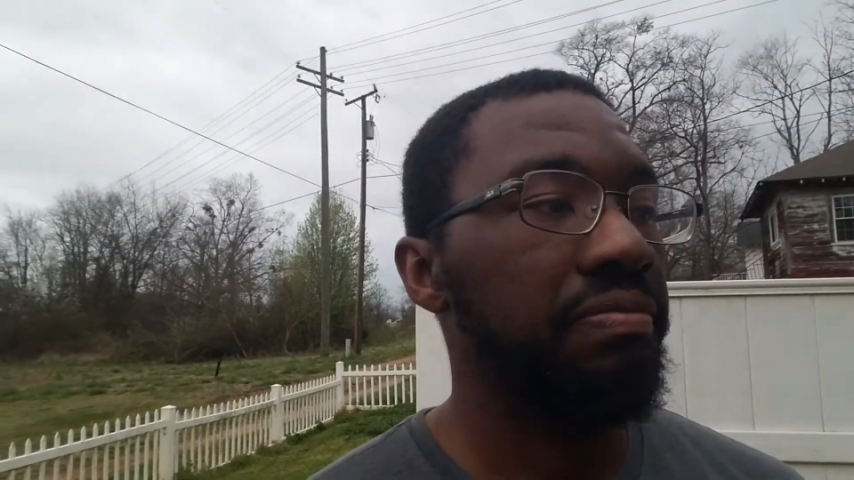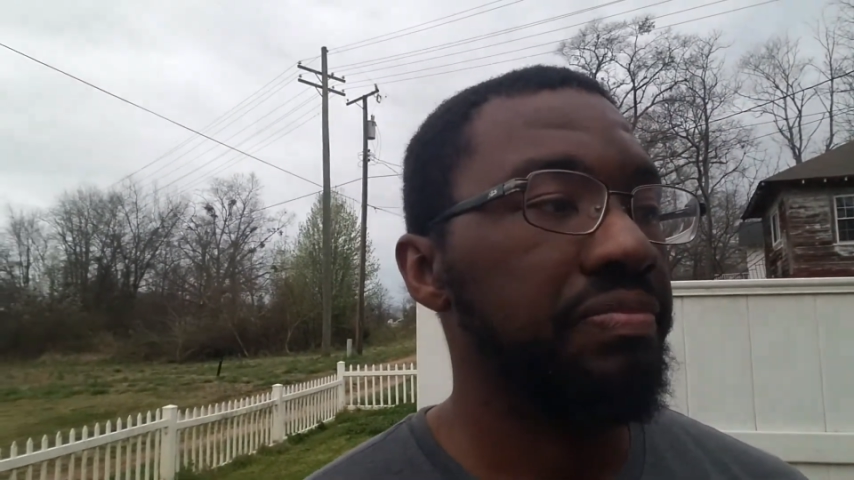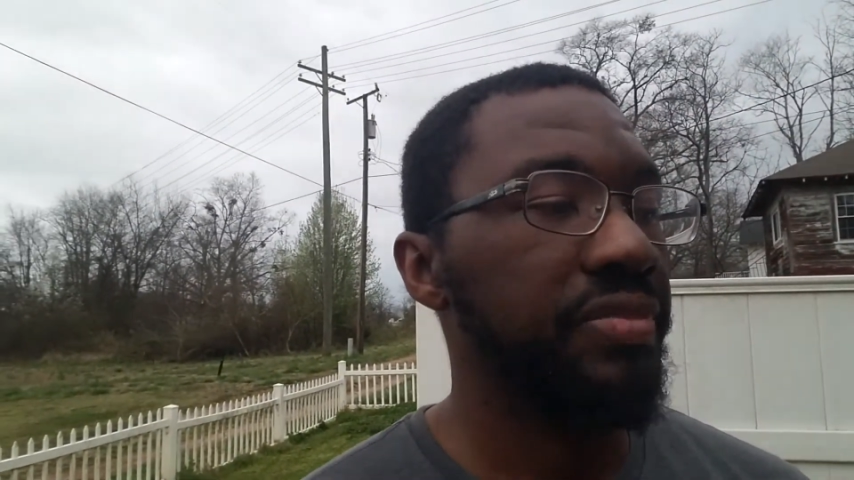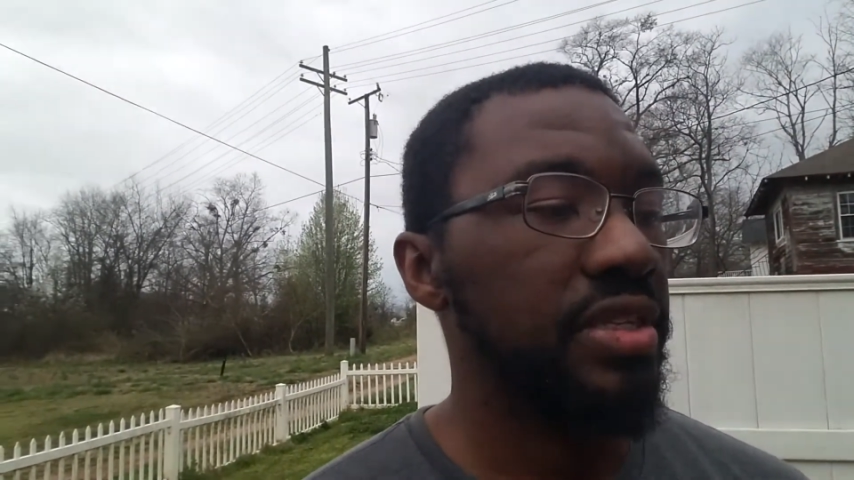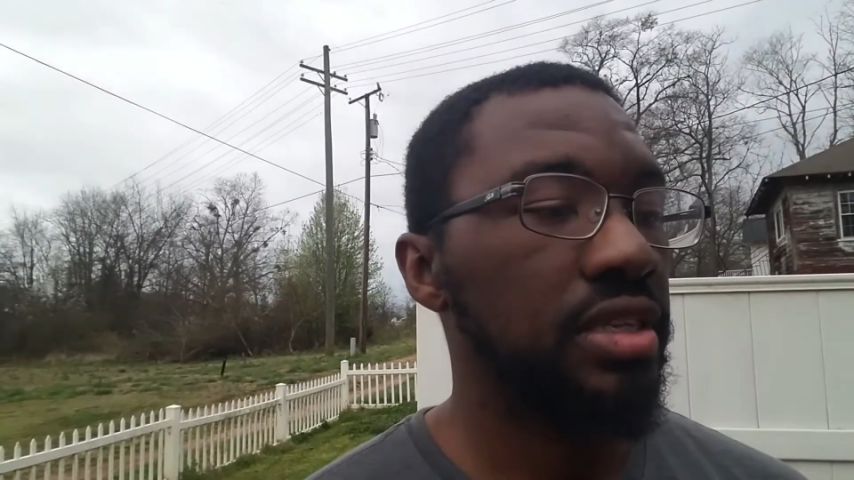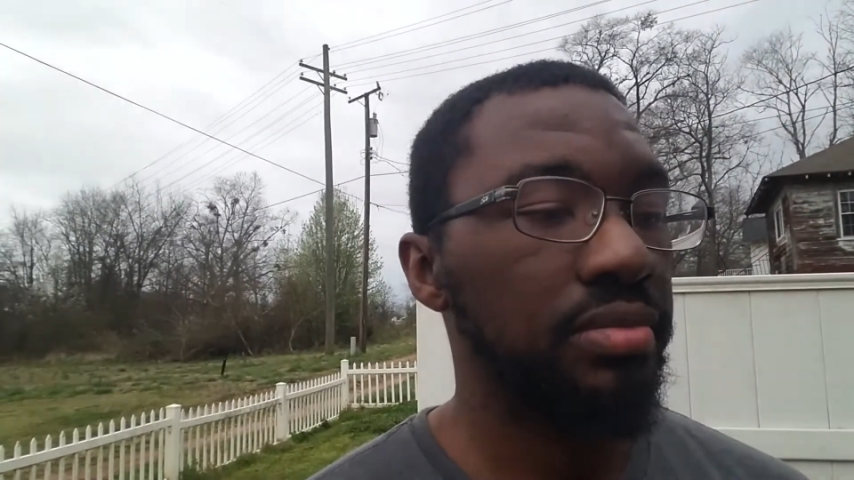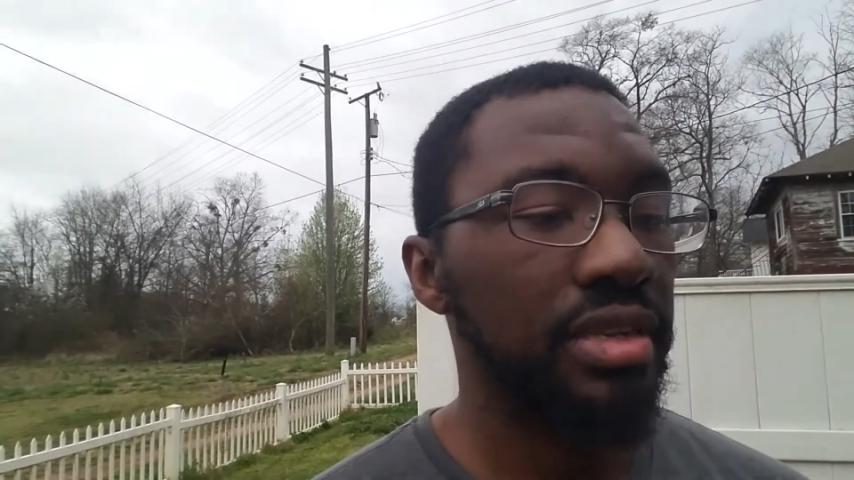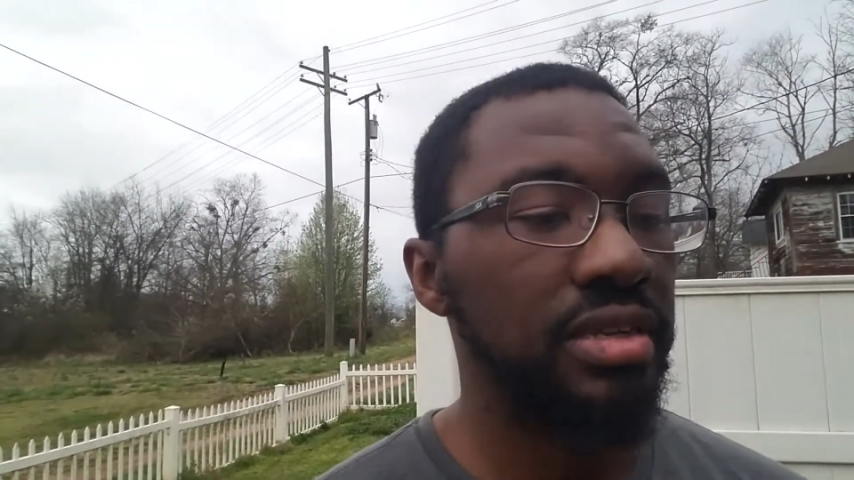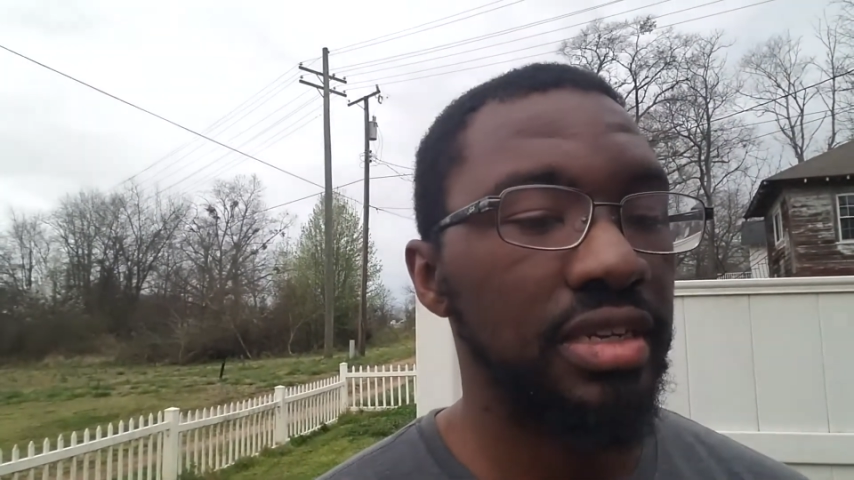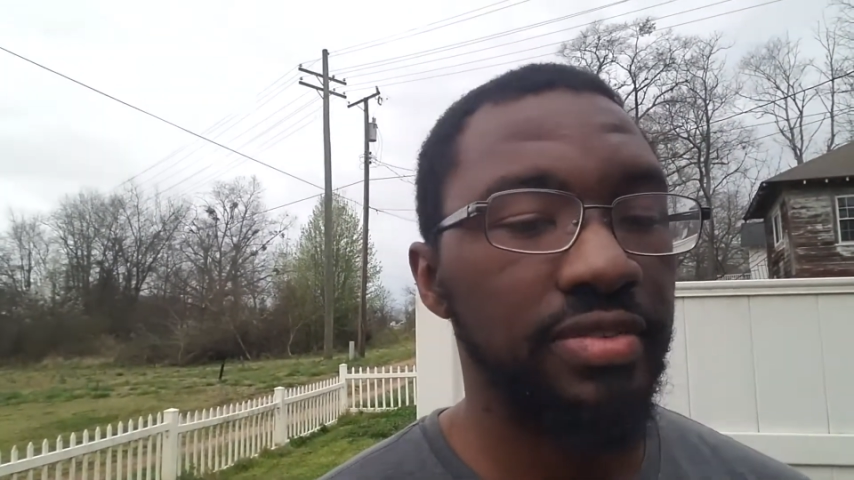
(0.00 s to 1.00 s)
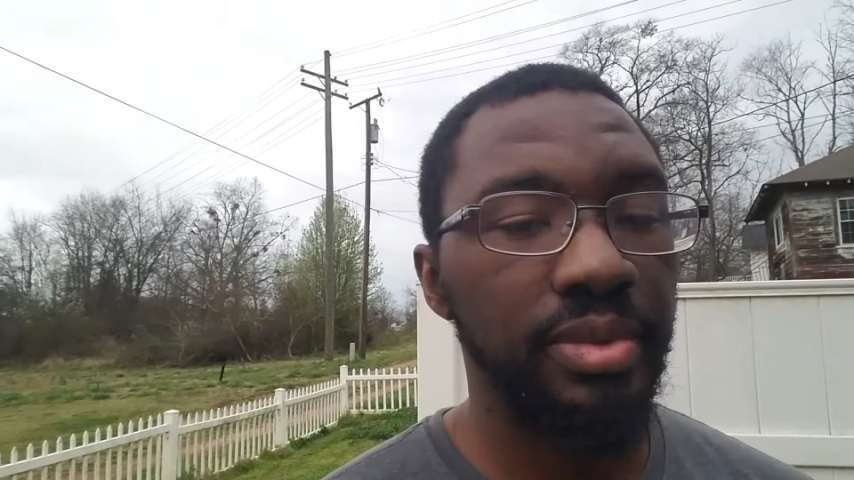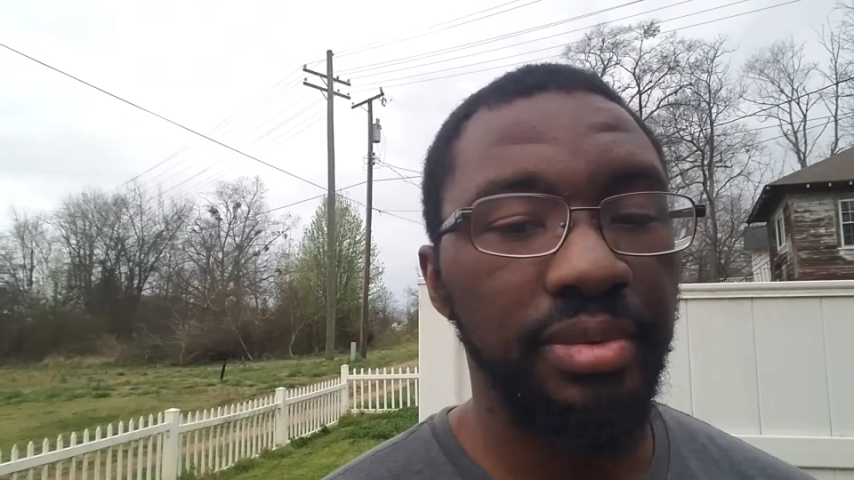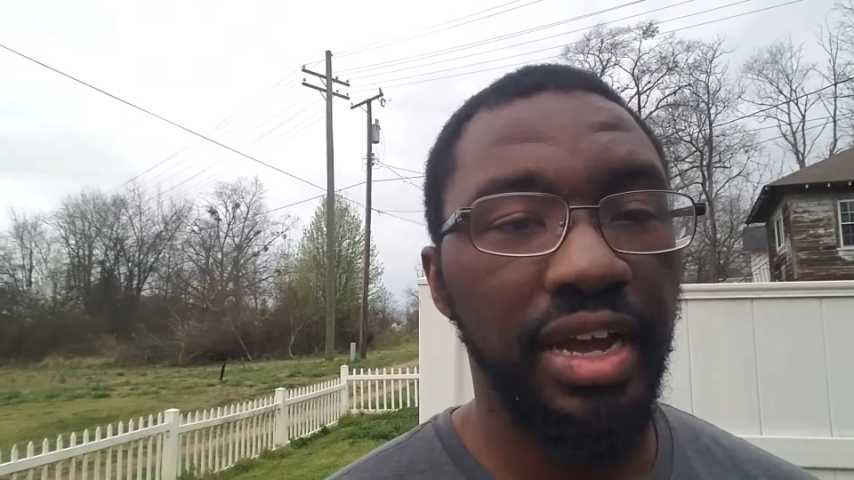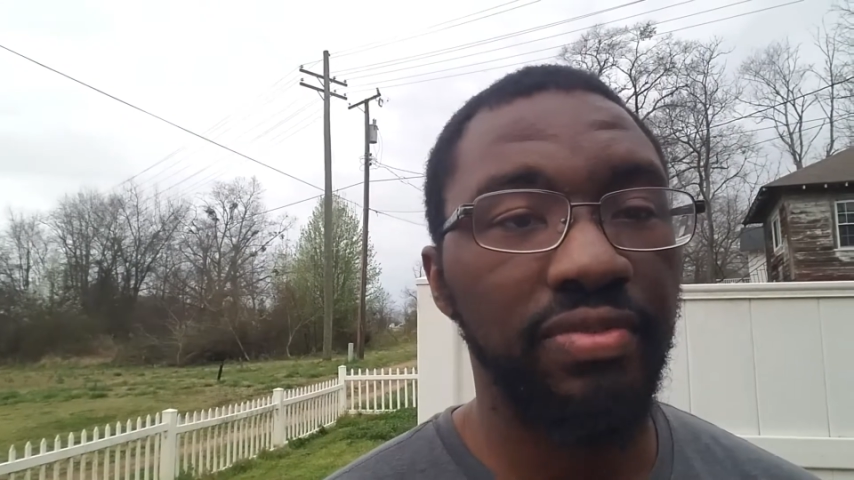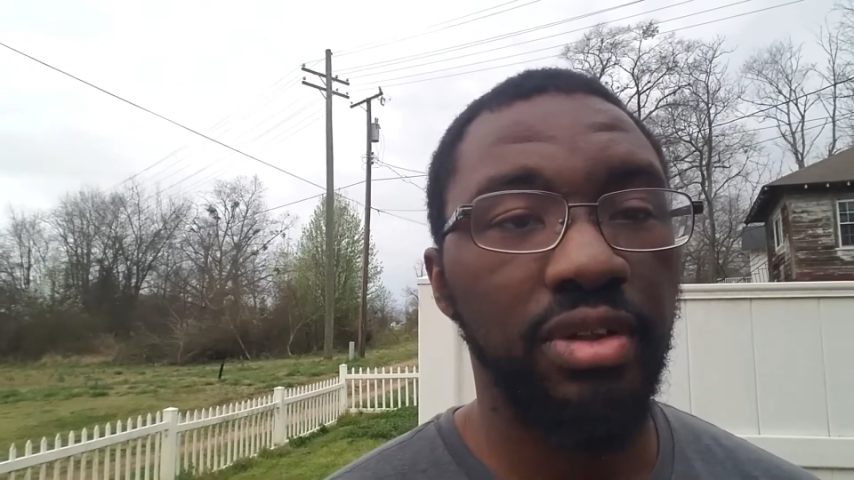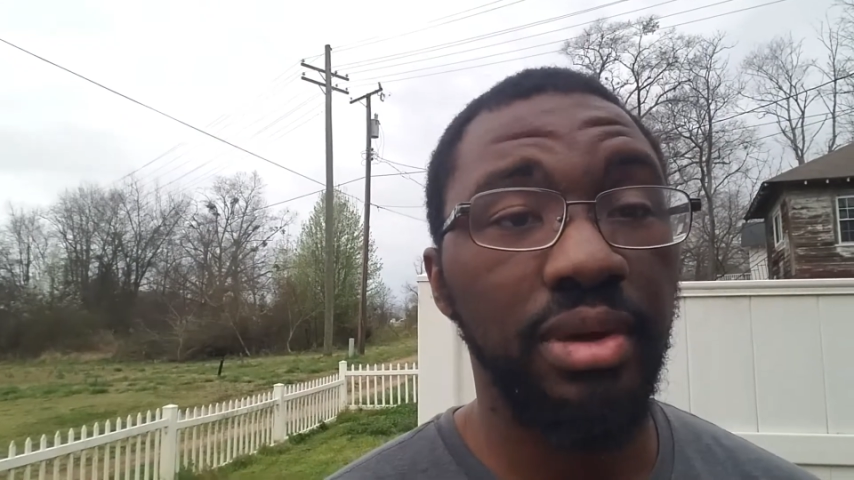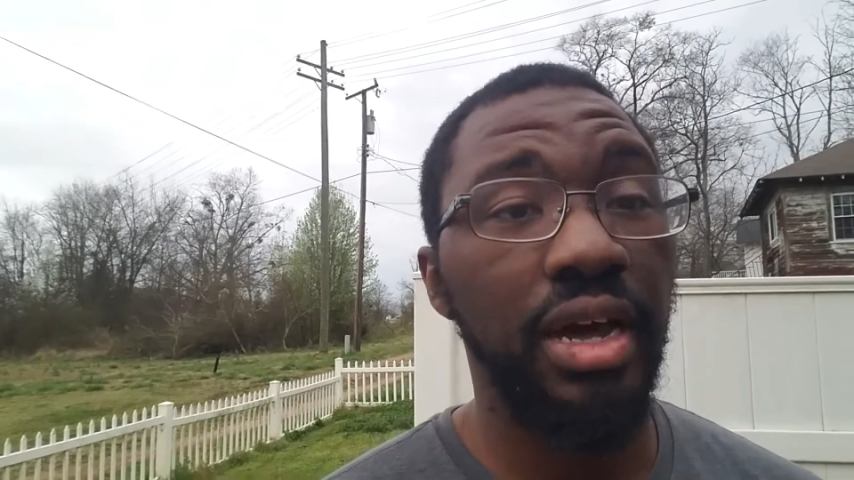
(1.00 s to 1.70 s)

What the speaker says: there's something to just be mindful about,